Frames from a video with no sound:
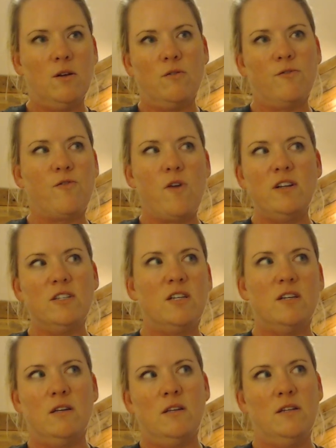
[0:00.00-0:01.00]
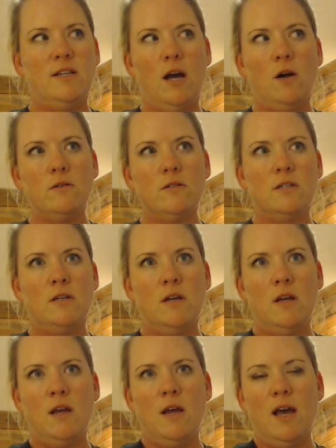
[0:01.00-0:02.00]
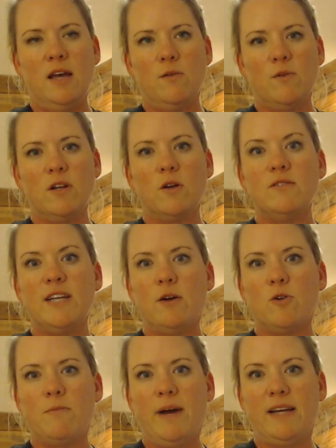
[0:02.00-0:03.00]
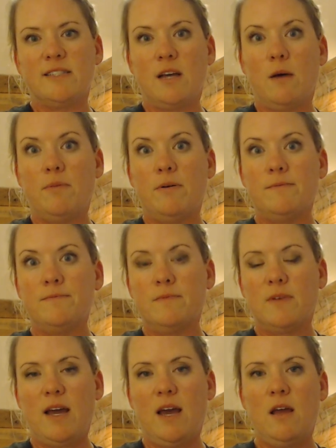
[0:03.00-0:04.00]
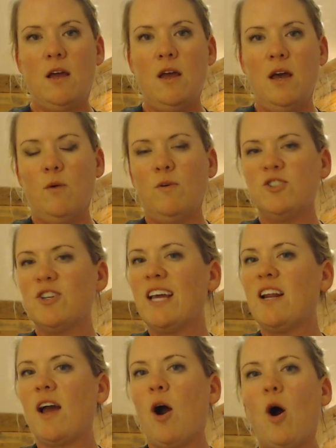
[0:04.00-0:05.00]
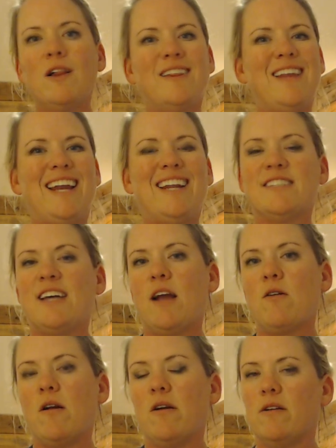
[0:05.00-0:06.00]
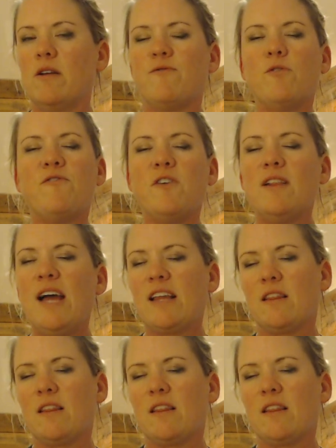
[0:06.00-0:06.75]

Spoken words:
front delt, and then we're going to go down your bicep, okay? Once you get all in that entire area, and if you feel like there's